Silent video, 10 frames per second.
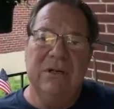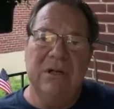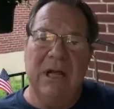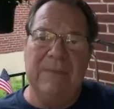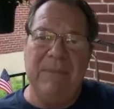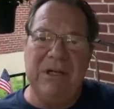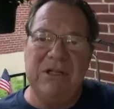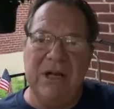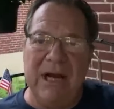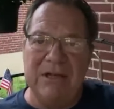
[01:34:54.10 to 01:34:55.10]
led me
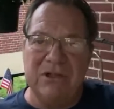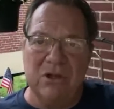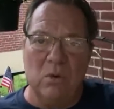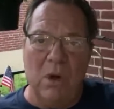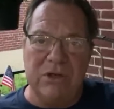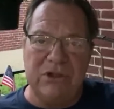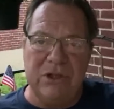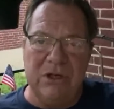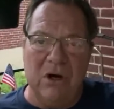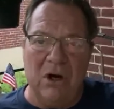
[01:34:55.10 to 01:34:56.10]
to ask the
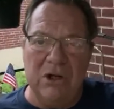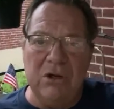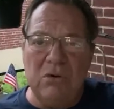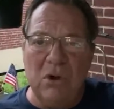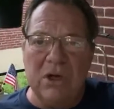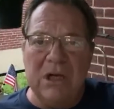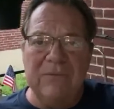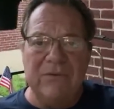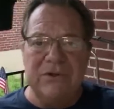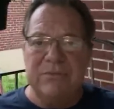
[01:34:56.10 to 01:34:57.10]
question, are you looking
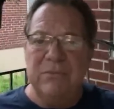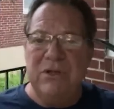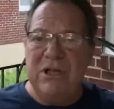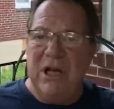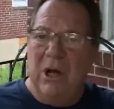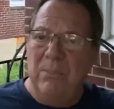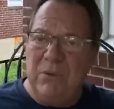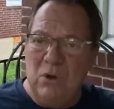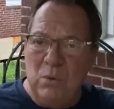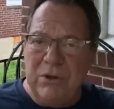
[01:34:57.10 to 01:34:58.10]
for someone to help
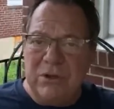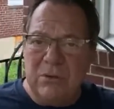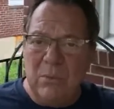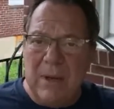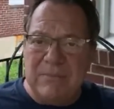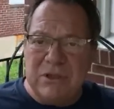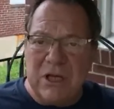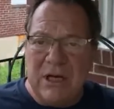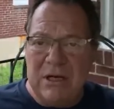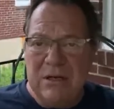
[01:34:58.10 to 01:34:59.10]
you with your
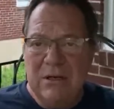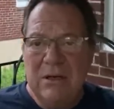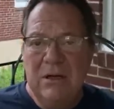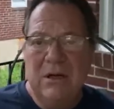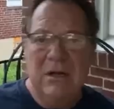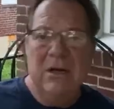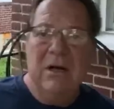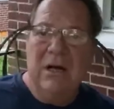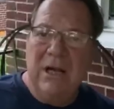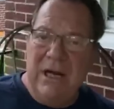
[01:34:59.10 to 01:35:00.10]
website?
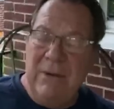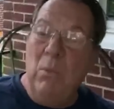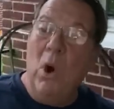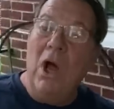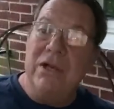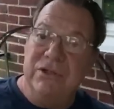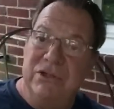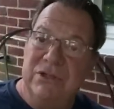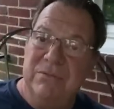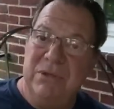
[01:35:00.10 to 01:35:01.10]
And he
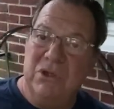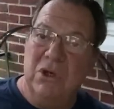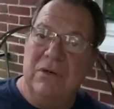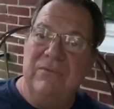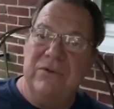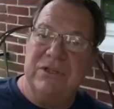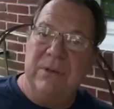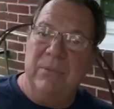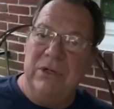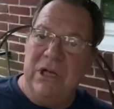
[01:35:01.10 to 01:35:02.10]
was. He's looking for
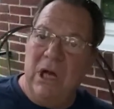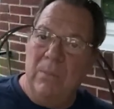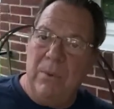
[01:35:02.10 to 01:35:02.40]
someone to help